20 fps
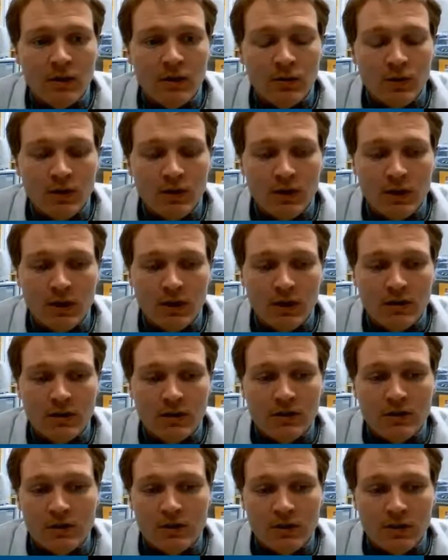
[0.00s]
which I
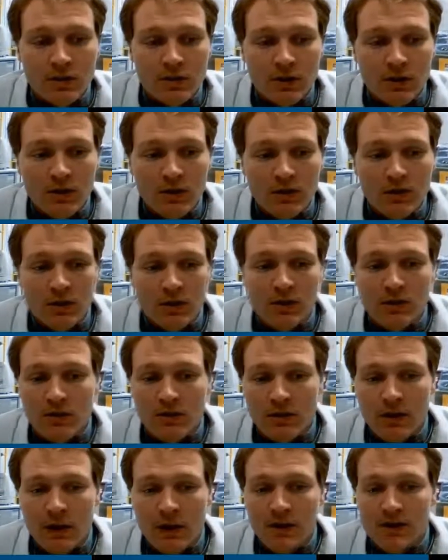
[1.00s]
continued to work on in
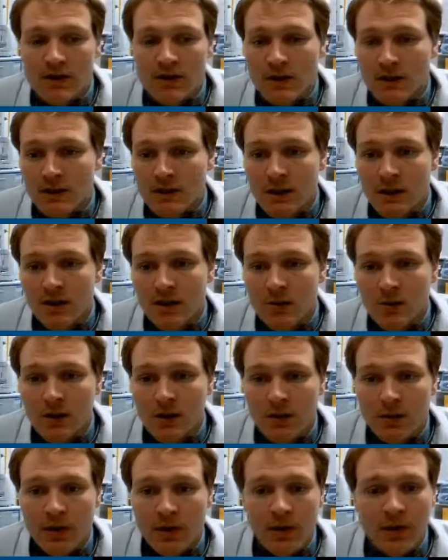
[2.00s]
2010 when
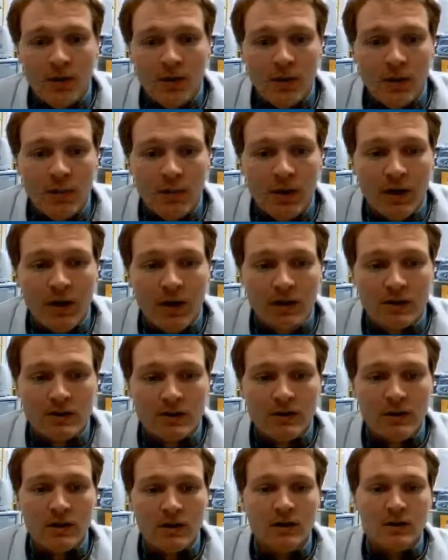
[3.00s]
I began my
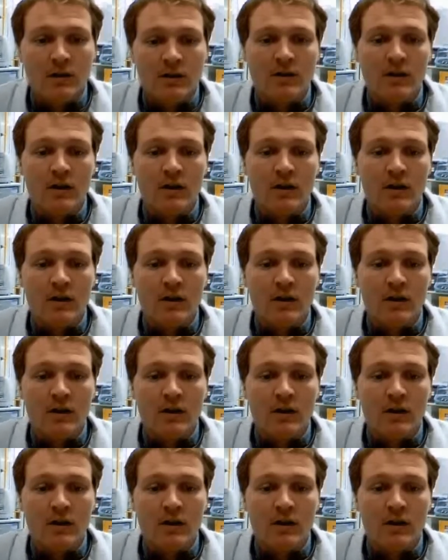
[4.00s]
PhD.